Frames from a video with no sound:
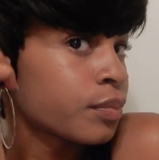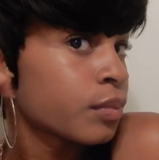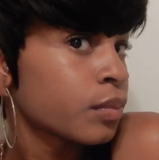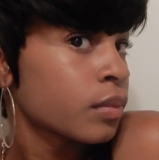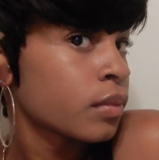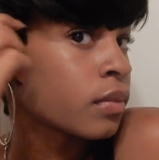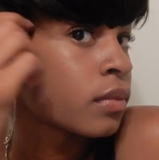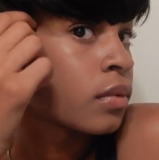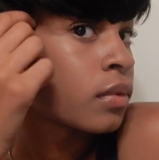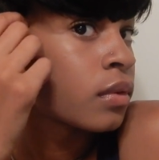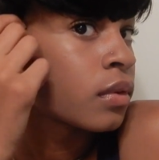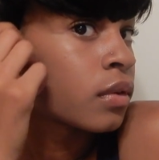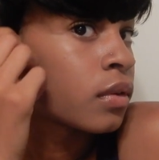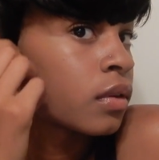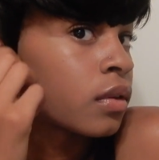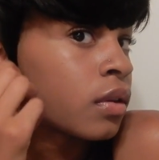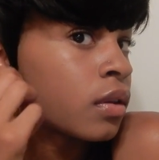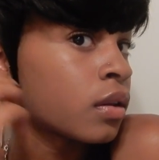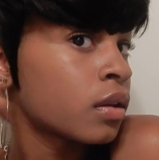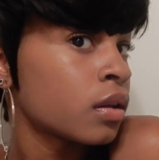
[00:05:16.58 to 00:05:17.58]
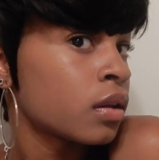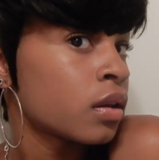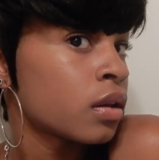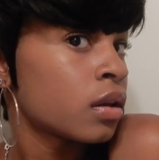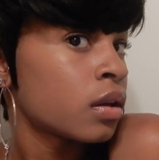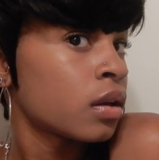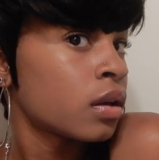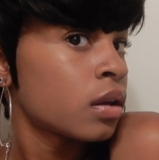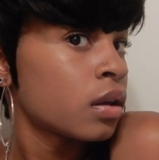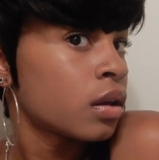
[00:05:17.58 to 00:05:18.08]

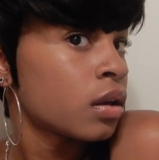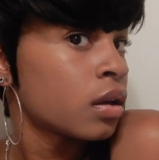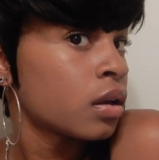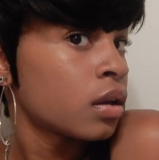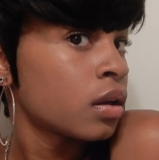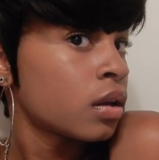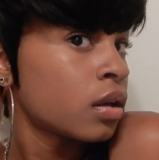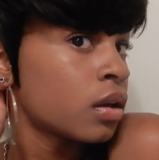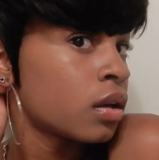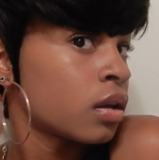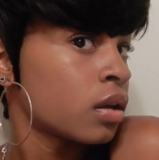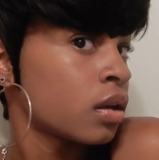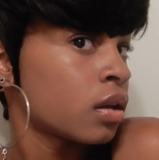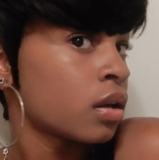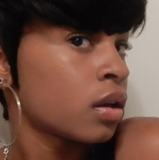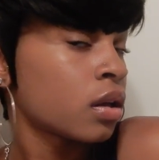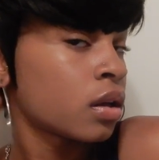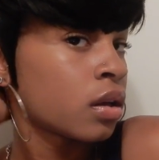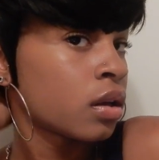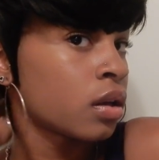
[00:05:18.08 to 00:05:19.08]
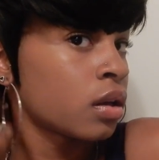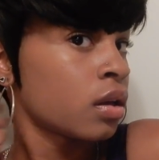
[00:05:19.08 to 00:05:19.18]
Nobody speaks.